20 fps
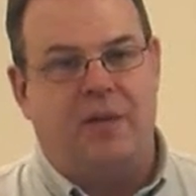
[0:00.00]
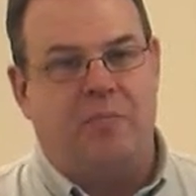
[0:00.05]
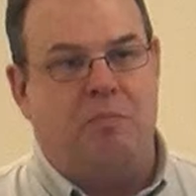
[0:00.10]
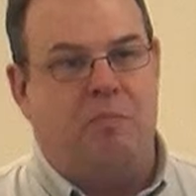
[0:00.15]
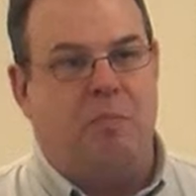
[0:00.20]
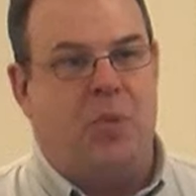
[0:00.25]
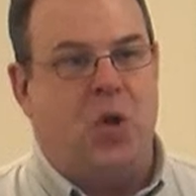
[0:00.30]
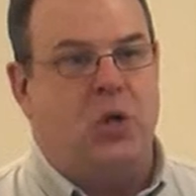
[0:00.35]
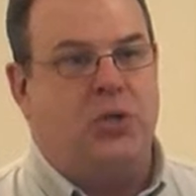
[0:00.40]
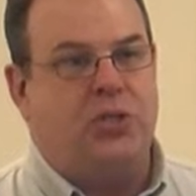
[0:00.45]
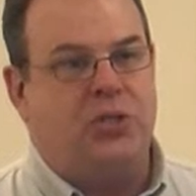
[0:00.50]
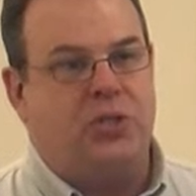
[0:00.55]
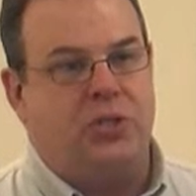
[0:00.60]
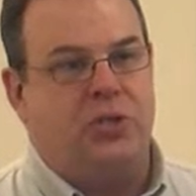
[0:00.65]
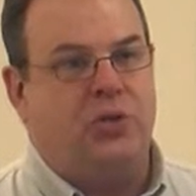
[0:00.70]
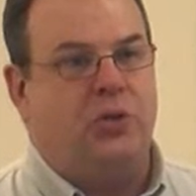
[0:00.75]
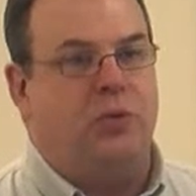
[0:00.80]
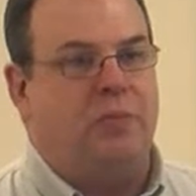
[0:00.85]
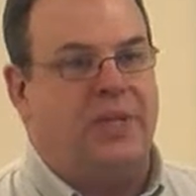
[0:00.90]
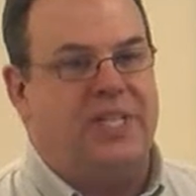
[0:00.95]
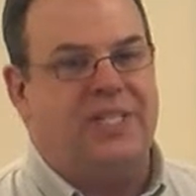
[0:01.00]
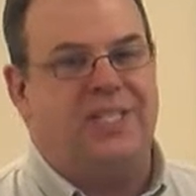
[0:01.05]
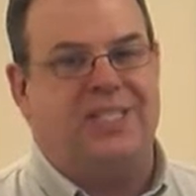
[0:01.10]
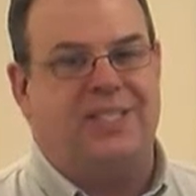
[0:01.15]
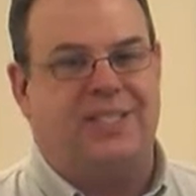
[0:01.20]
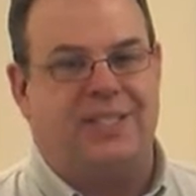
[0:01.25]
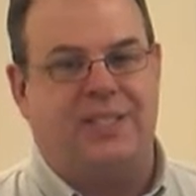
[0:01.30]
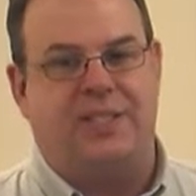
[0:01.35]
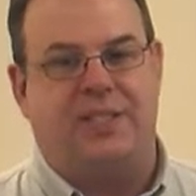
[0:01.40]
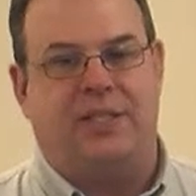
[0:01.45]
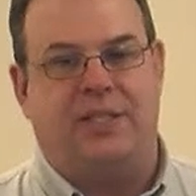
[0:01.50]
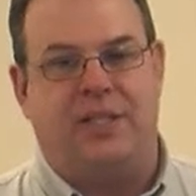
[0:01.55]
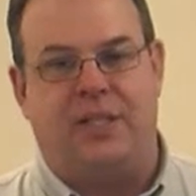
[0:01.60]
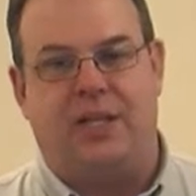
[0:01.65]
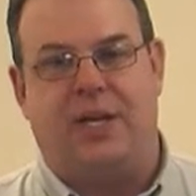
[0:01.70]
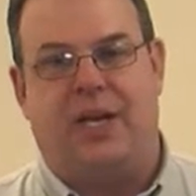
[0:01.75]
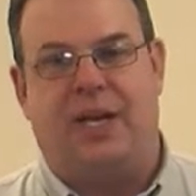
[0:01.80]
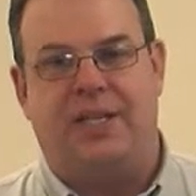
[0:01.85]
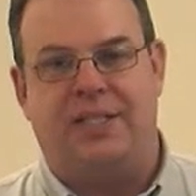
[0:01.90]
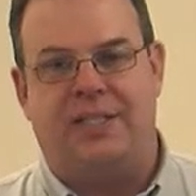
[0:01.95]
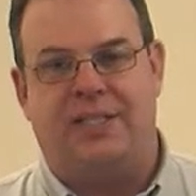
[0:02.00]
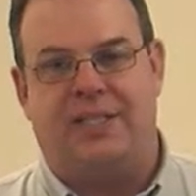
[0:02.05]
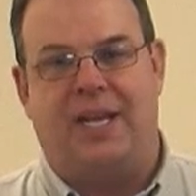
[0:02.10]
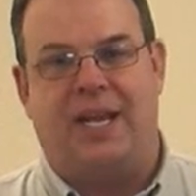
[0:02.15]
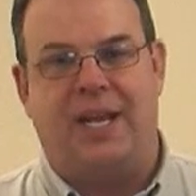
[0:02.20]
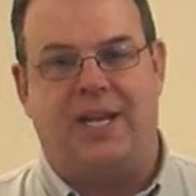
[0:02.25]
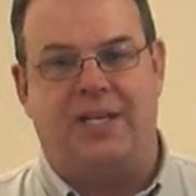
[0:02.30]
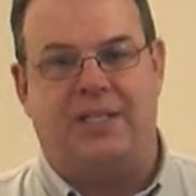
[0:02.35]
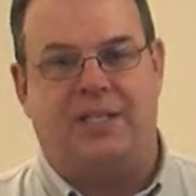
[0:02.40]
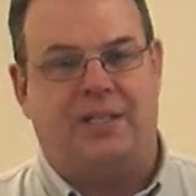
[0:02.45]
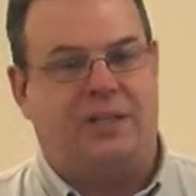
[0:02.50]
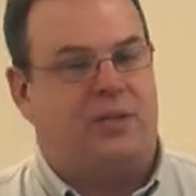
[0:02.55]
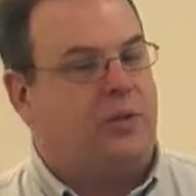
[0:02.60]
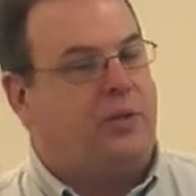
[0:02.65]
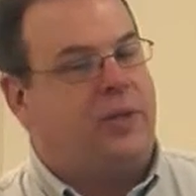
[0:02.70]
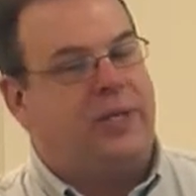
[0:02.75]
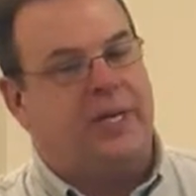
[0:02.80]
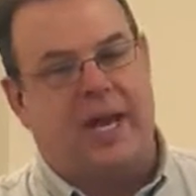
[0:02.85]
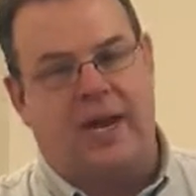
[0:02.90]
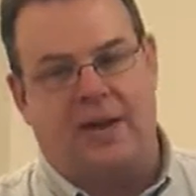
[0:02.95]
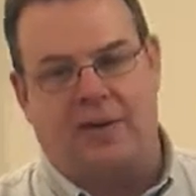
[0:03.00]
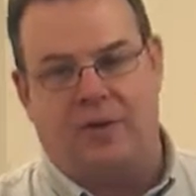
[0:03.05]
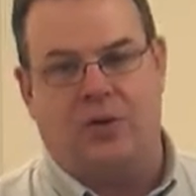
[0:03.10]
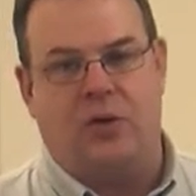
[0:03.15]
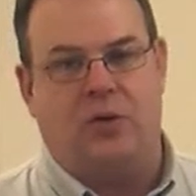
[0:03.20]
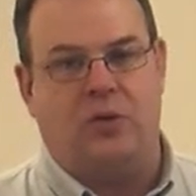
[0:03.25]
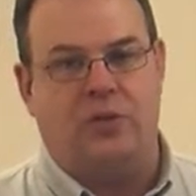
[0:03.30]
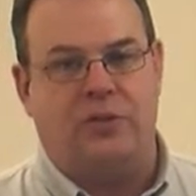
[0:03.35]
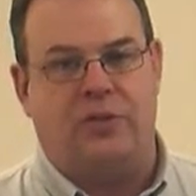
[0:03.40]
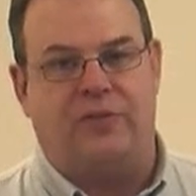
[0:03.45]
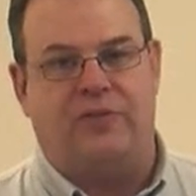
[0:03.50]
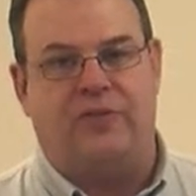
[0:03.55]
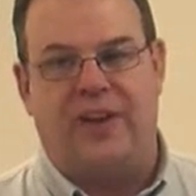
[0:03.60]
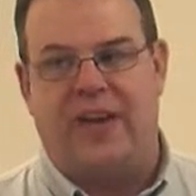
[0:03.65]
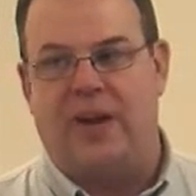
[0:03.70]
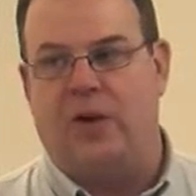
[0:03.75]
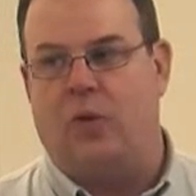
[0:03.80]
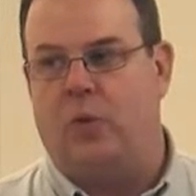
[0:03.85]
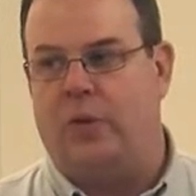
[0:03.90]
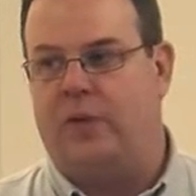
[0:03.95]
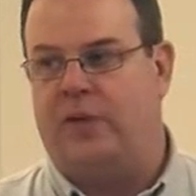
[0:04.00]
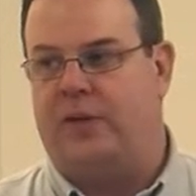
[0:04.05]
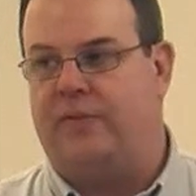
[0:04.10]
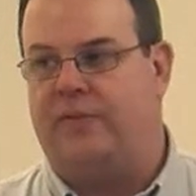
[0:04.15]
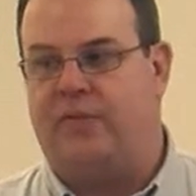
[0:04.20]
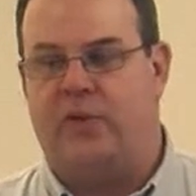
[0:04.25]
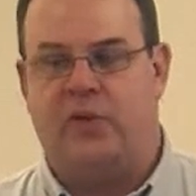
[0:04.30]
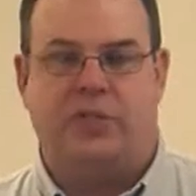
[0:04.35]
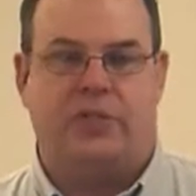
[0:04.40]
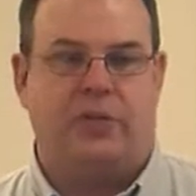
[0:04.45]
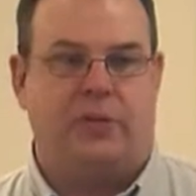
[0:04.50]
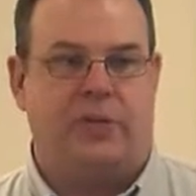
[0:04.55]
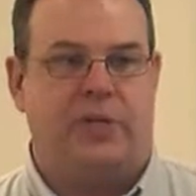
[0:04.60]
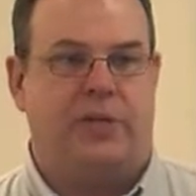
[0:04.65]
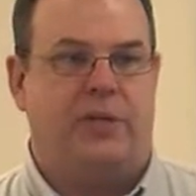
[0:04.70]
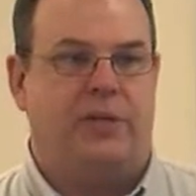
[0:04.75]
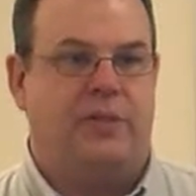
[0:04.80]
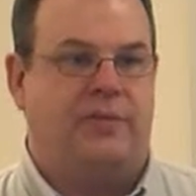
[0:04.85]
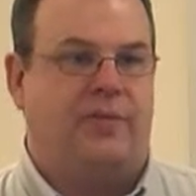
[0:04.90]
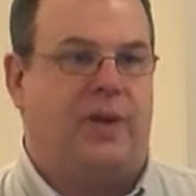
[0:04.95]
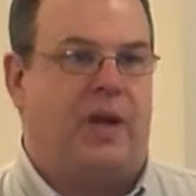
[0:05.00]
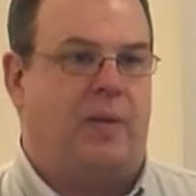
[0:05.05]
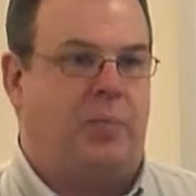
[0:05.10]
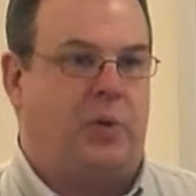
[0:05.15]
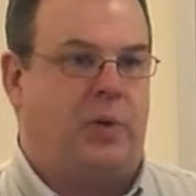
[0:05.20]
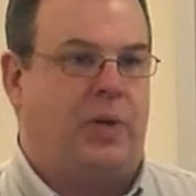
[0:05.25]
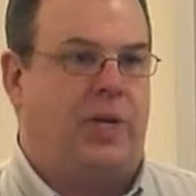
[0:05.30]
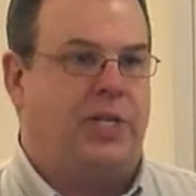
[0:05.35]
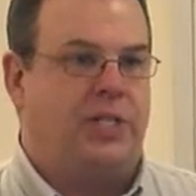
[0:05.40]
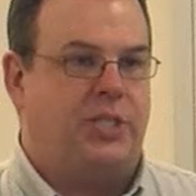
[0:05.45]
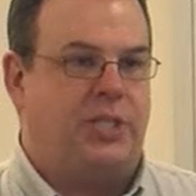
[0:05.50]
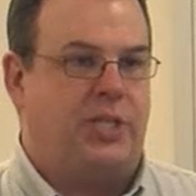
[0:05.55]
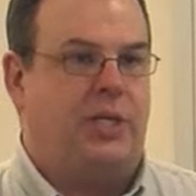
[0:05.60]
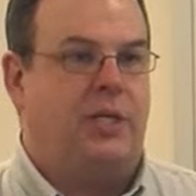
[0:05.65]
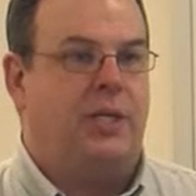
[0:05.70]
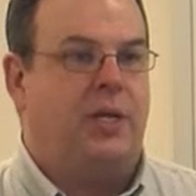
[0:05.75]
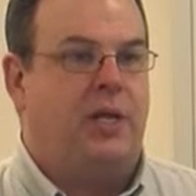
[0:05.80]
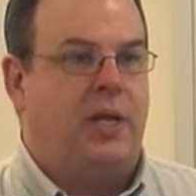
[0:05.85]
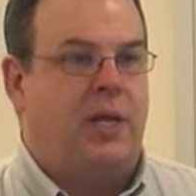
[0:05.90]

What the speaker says: most new businesses in the United States, including agriculture, fail within the first 3 years of operation.